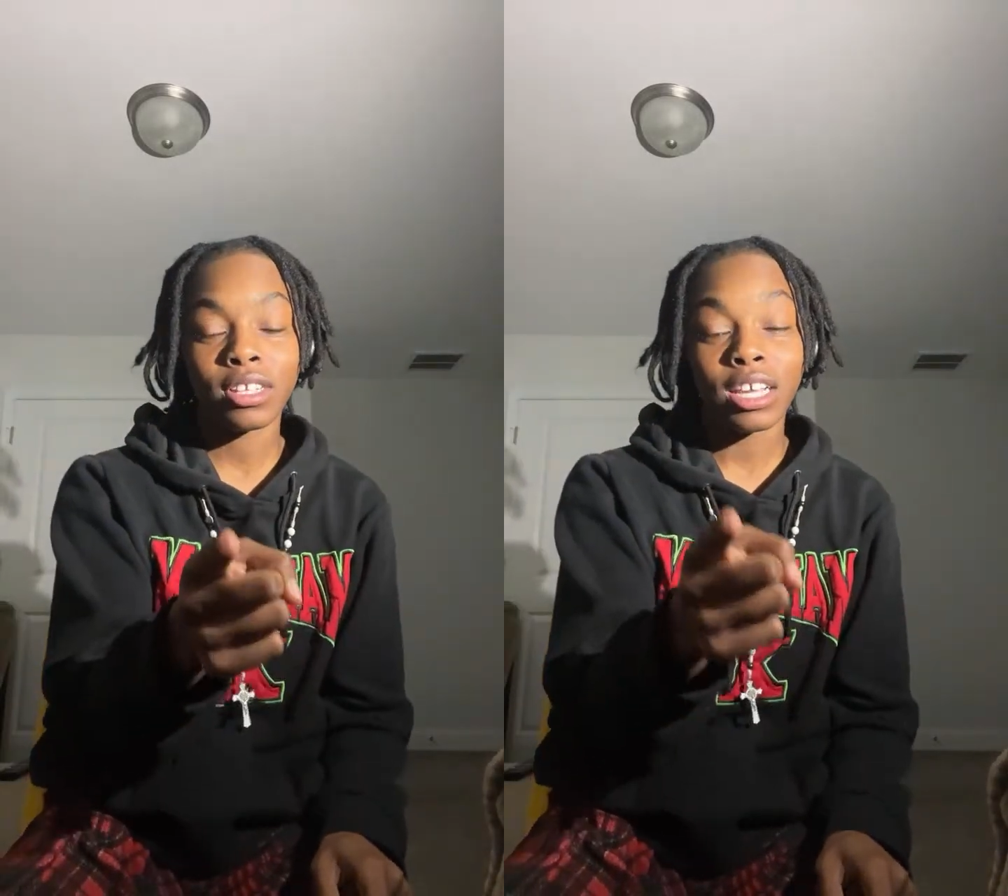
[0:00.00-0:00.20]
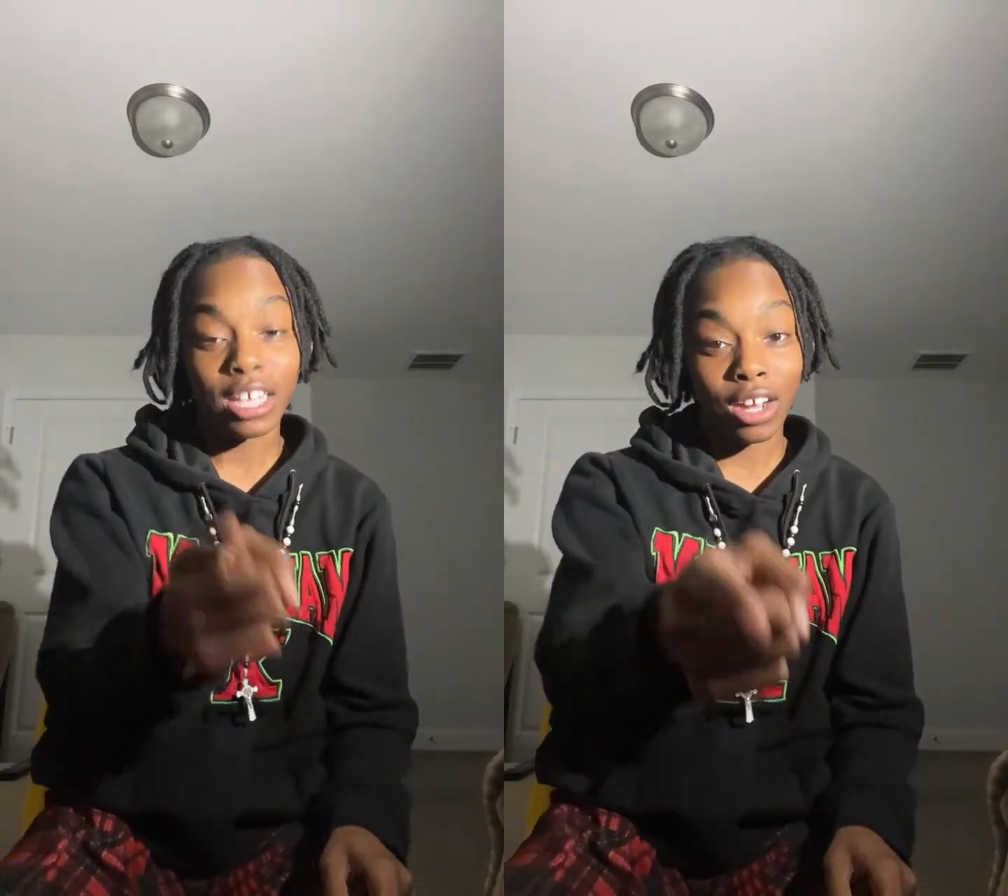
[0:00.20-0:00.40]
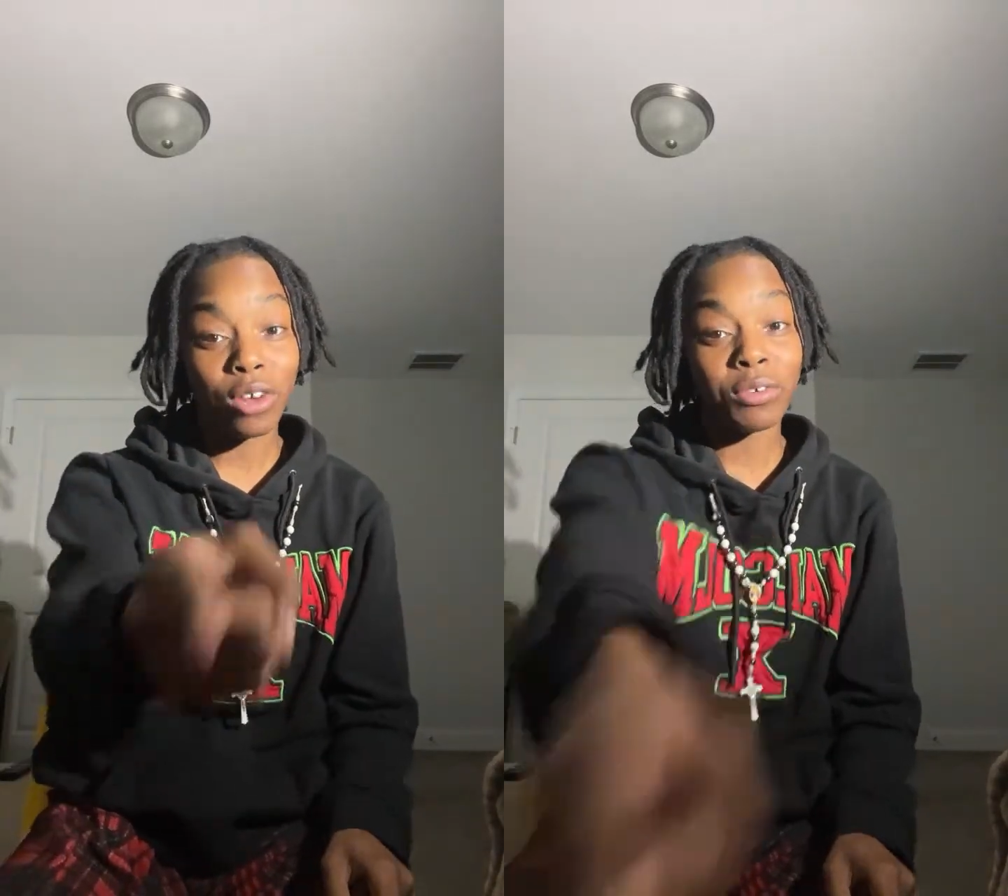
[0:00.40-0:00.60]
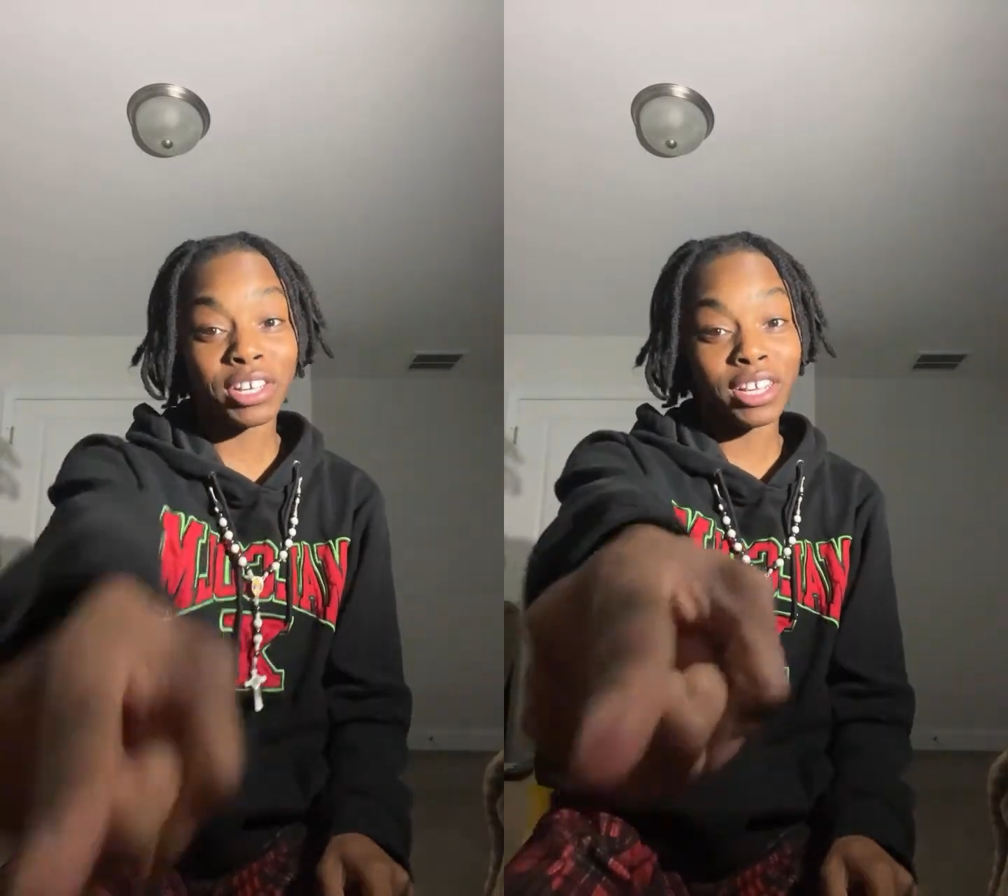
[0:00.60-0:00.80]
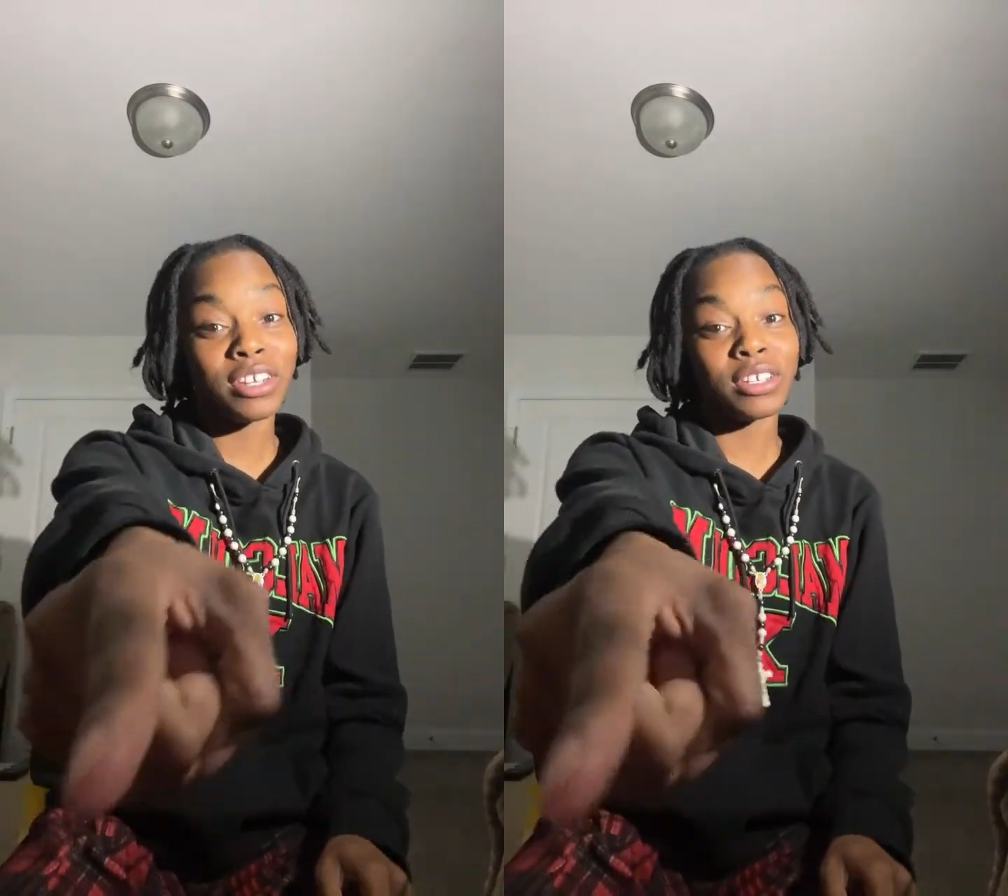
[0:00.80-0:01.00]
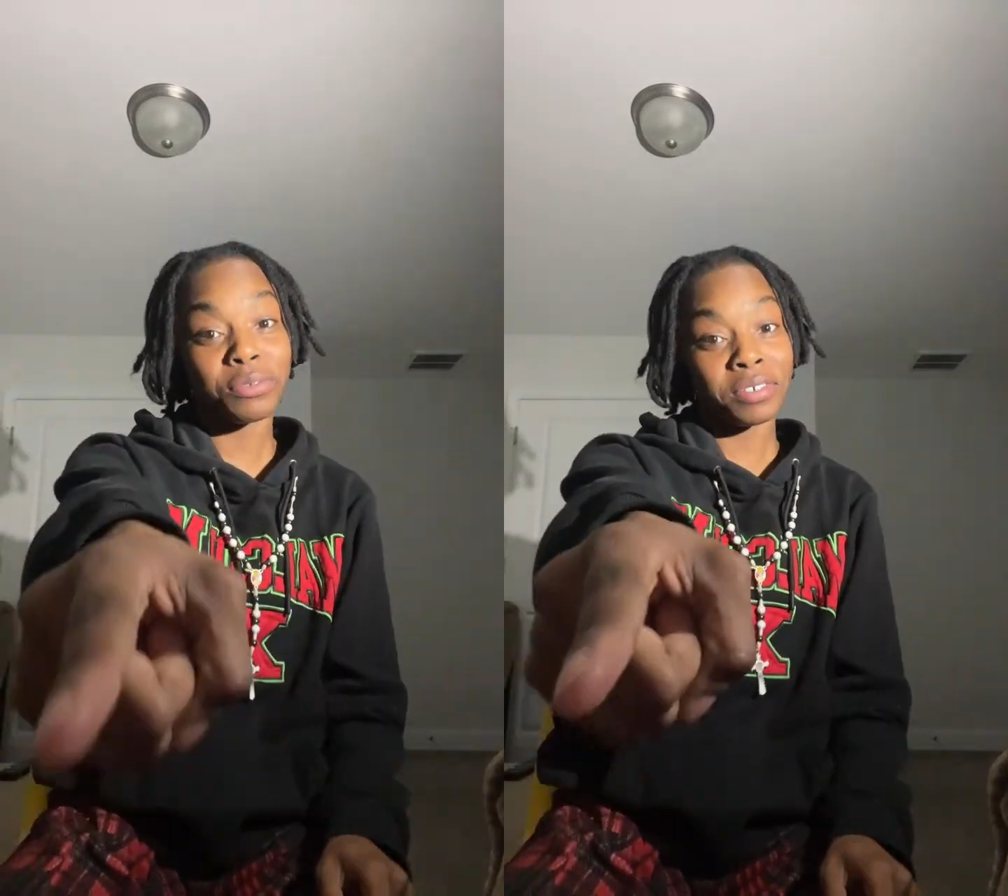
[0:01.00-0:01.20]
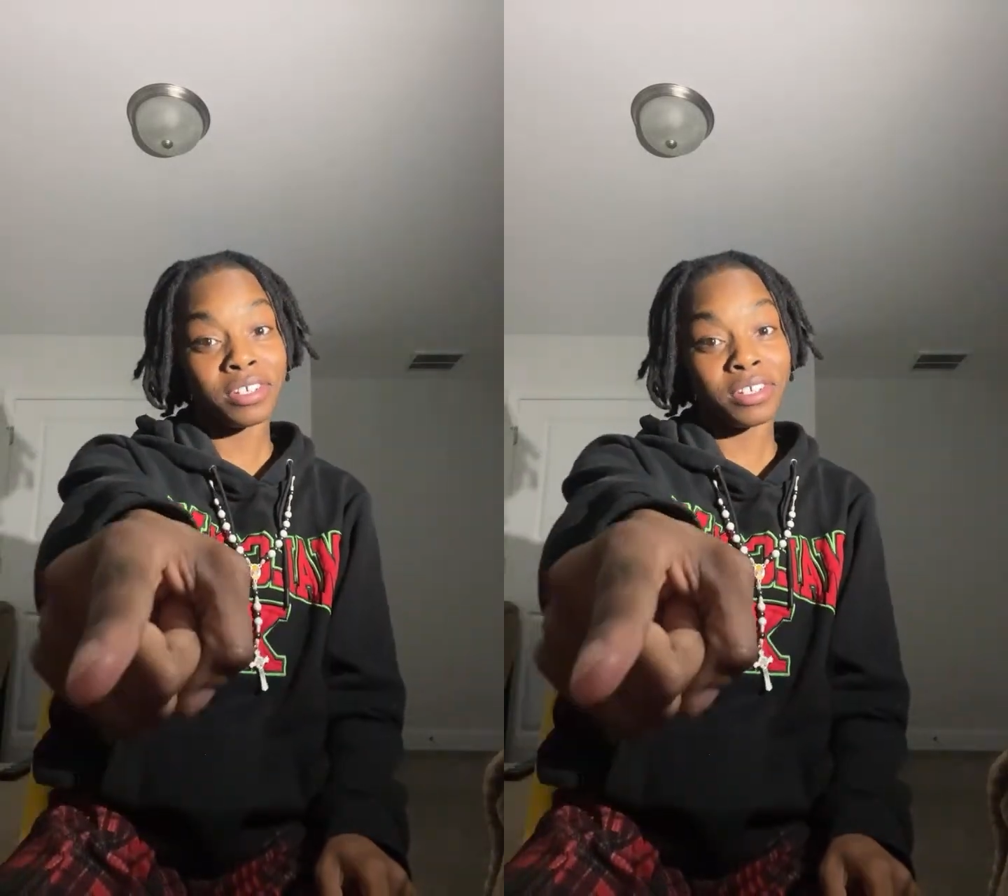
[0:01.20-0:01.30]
y'all gonna want to hear this one.